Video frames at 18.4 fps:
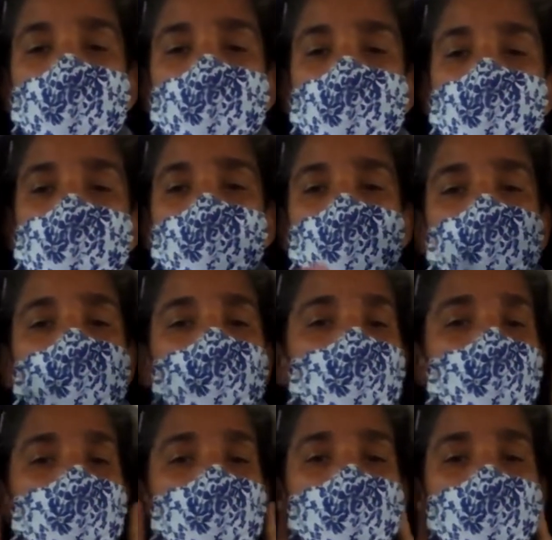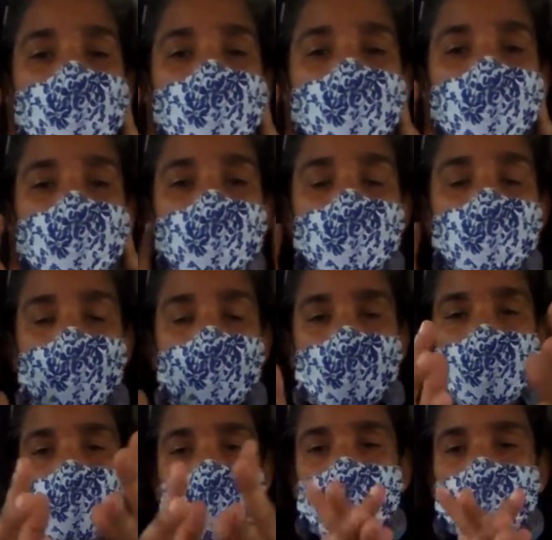is secured. Here is
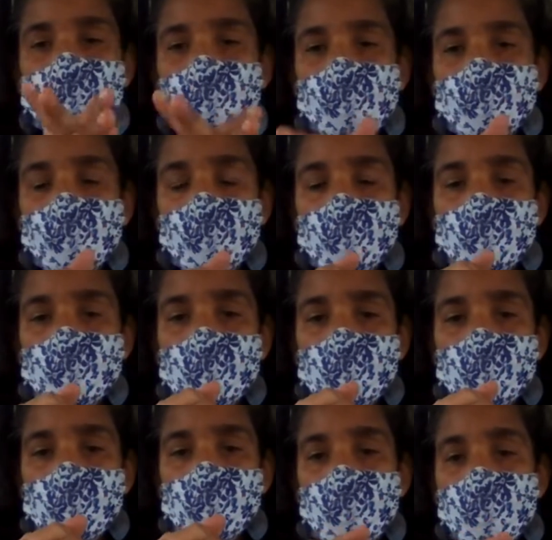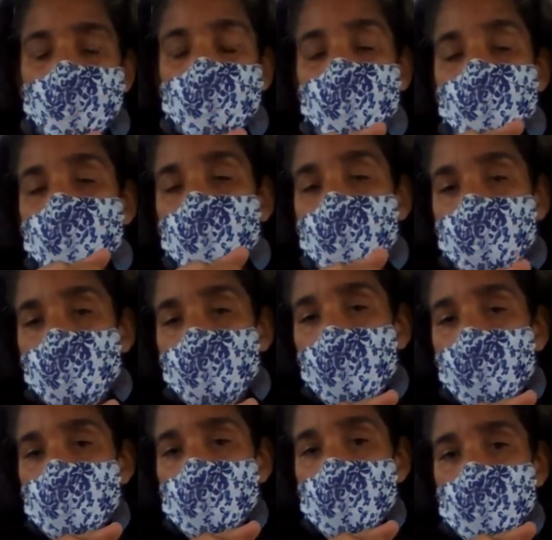secured. When you go
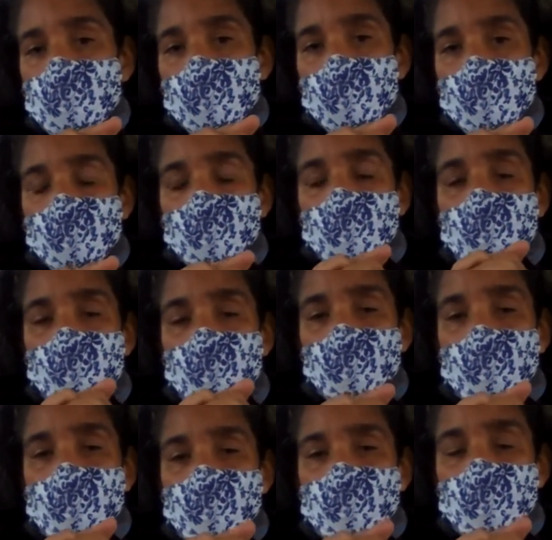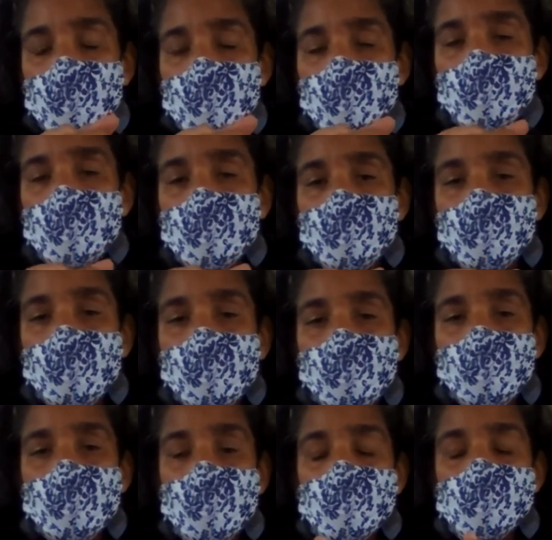out with
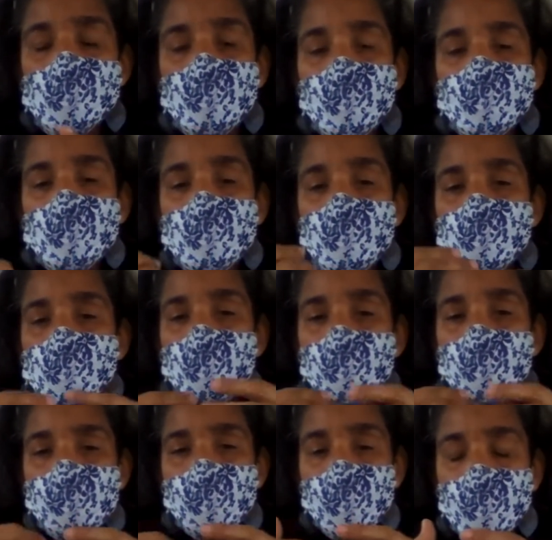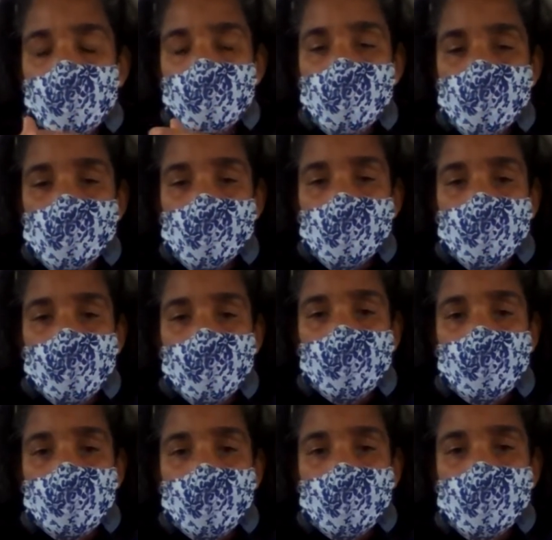your, especially it's a
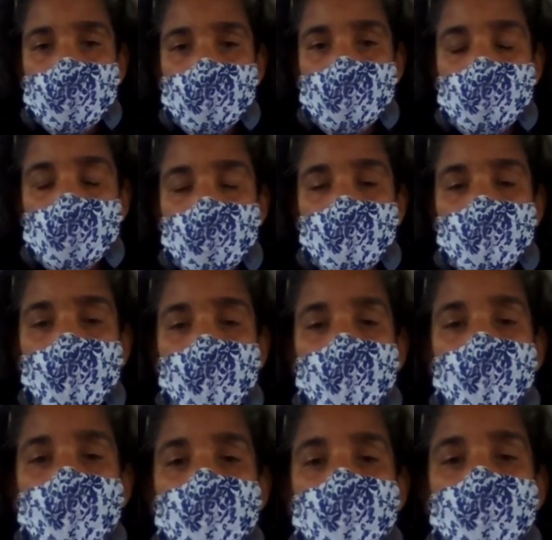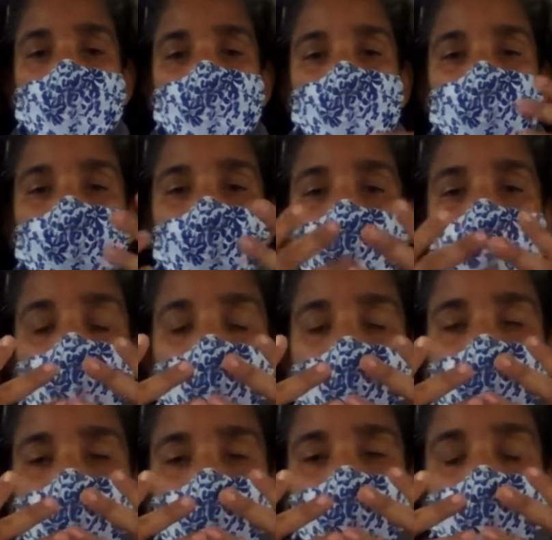reusable mask, the front
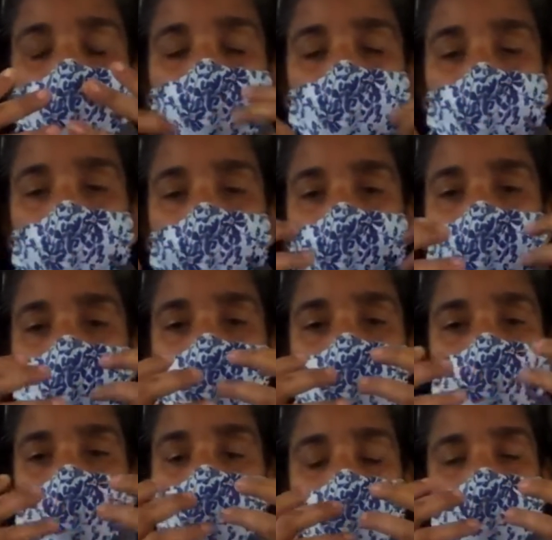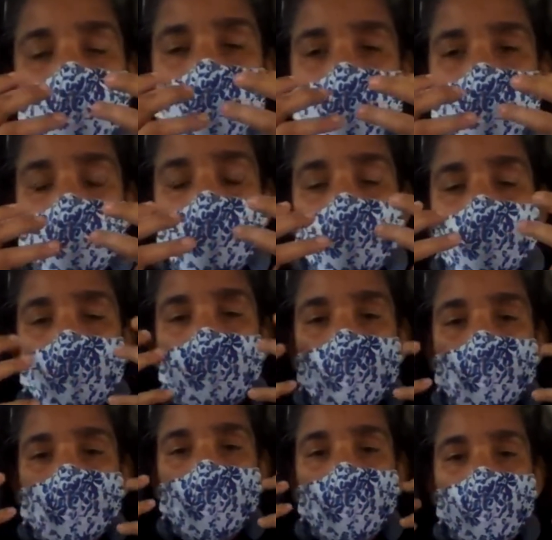part of the mask you don't touch
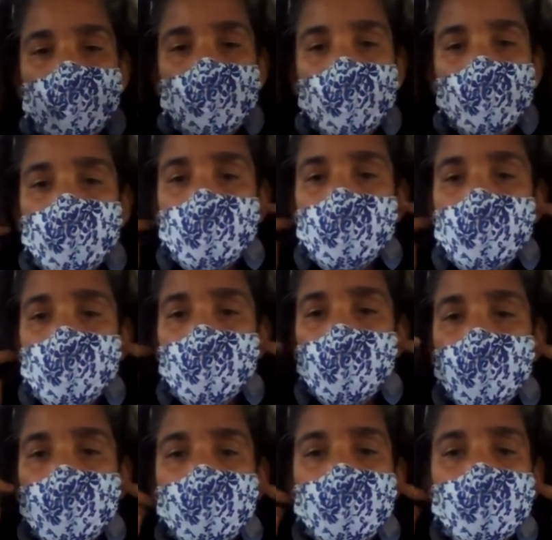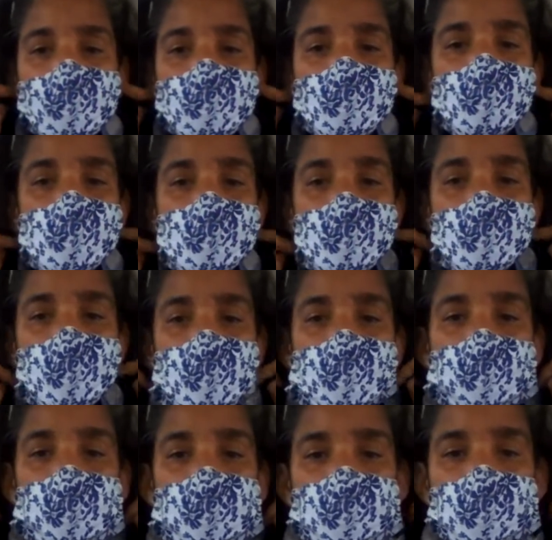at all, and you take
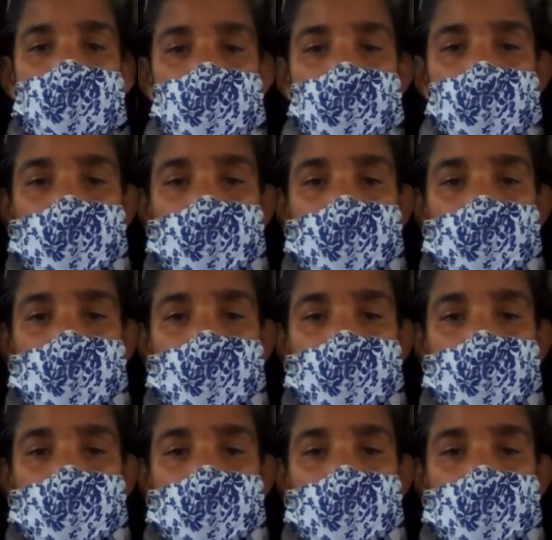it out